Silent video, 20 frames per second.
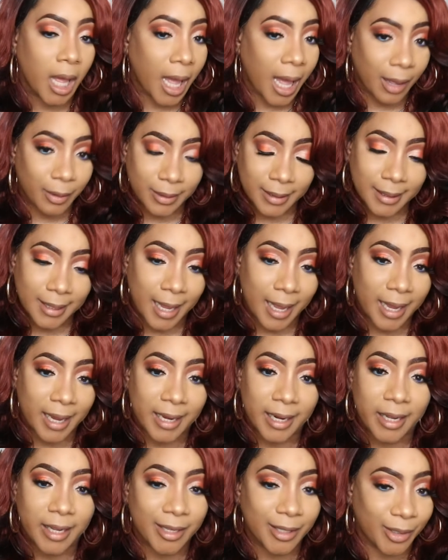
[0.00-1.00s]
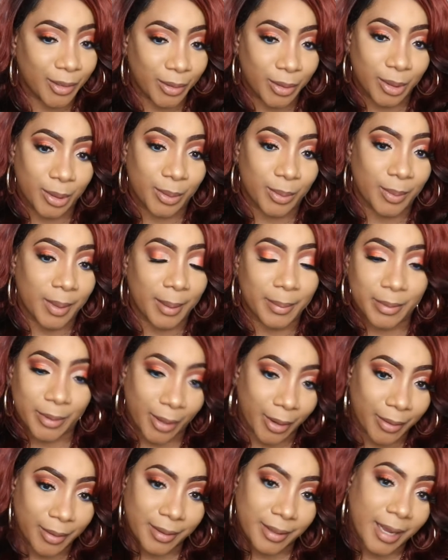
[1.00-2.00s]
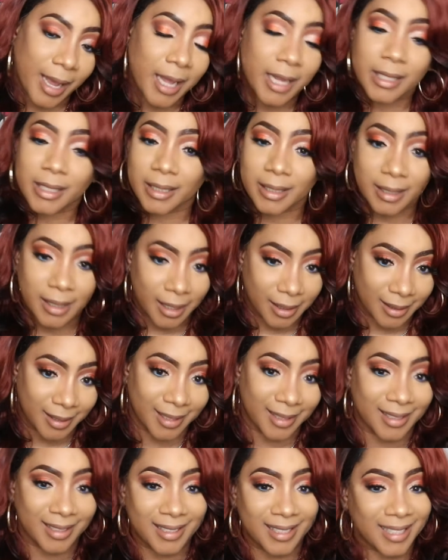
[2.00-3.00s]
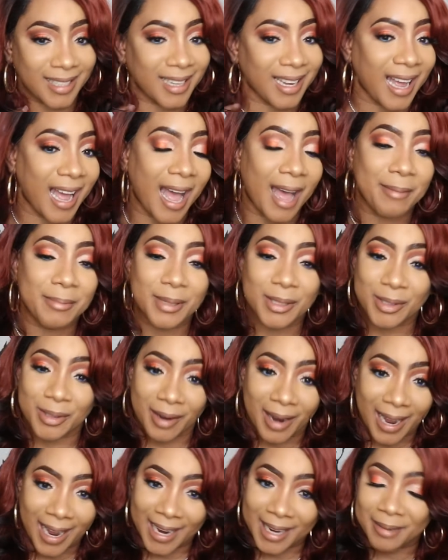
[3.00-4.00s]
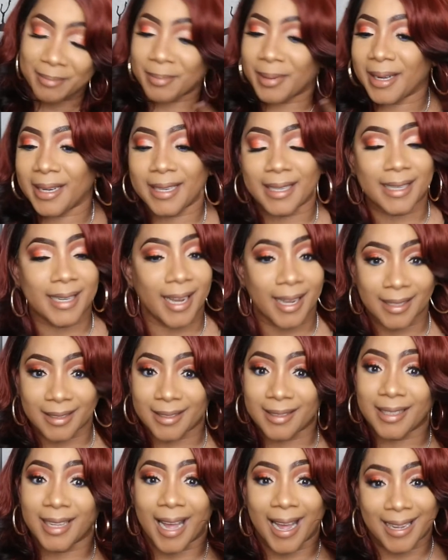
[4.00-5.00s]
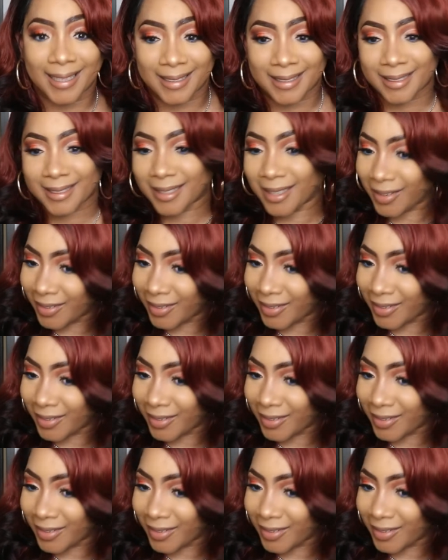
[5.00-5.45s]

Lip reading: outside of YouTube. I'm sorry, it just doesn't. I be trying, but it does not.